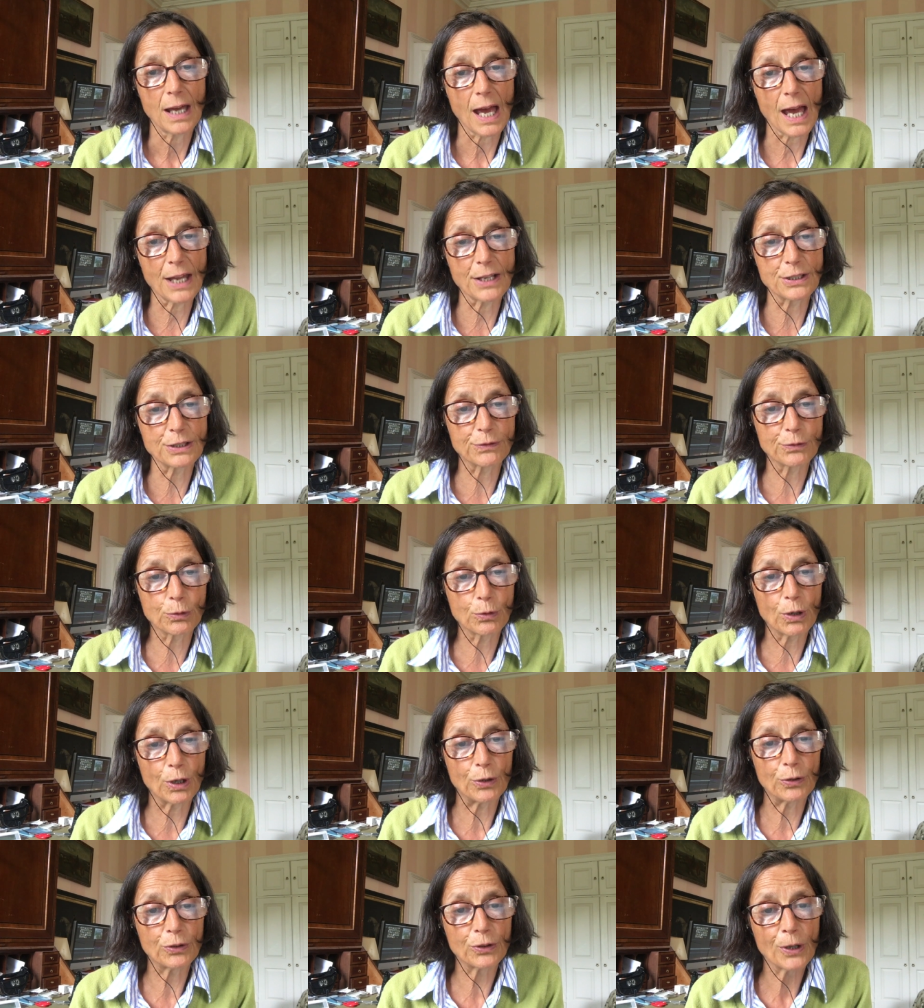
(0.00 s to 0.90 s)
End of
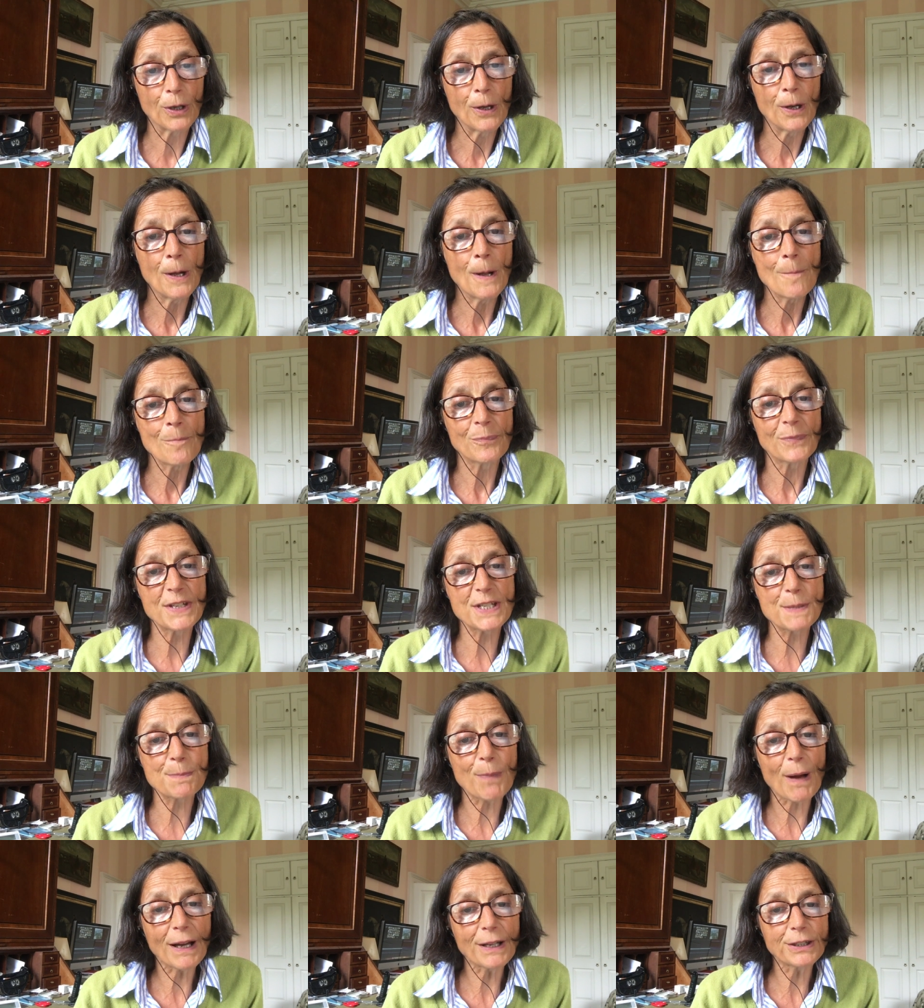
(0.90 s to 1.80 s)
quote.
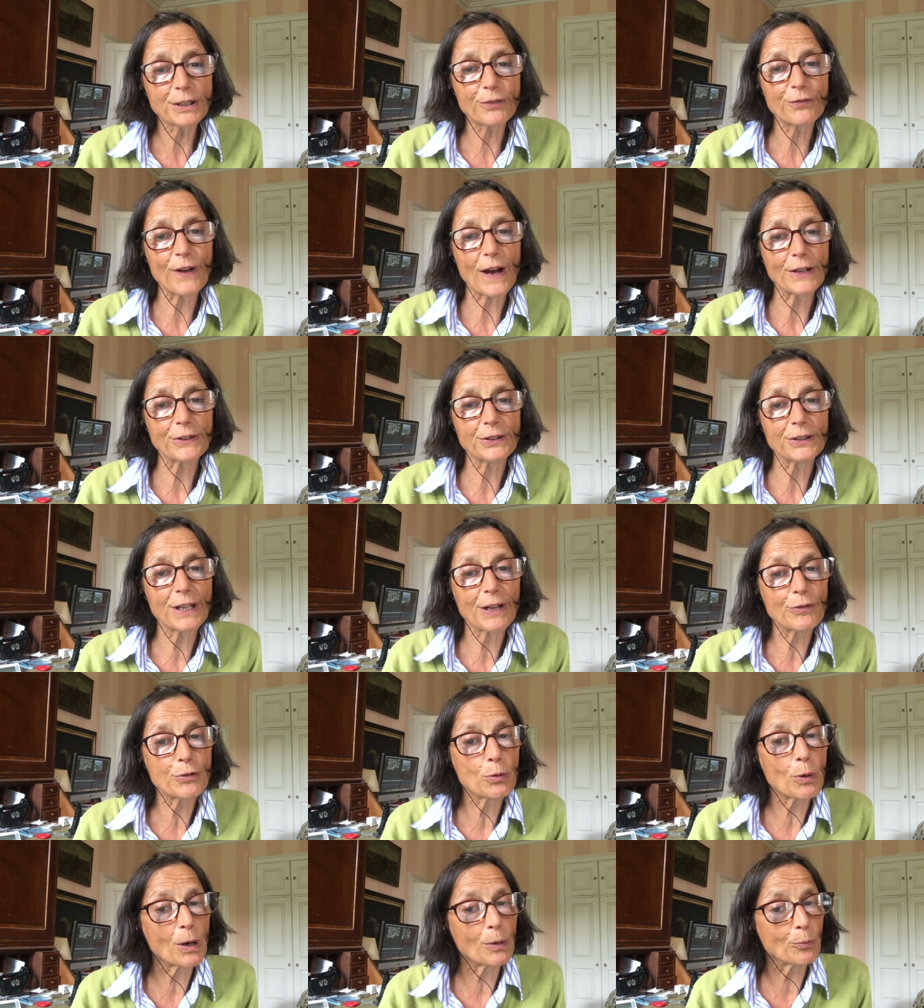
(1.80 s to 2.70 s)
Despite the fact that
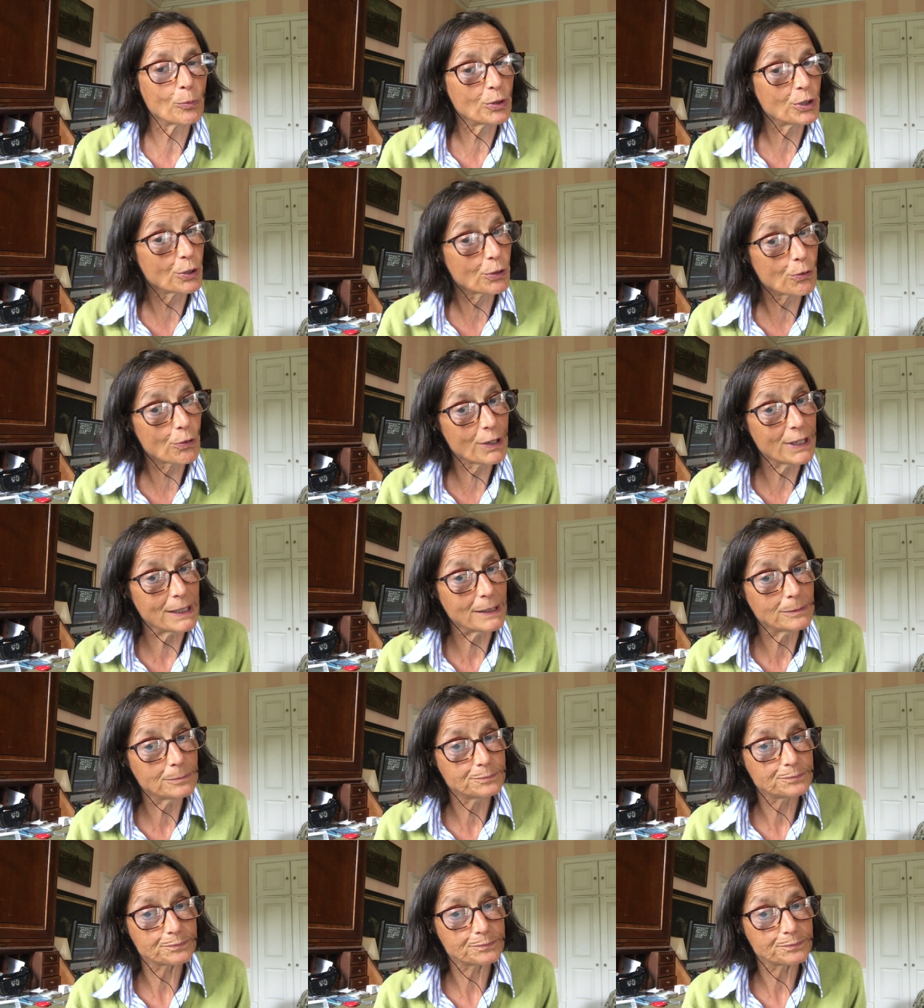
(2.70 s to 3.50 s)
everyone would agree,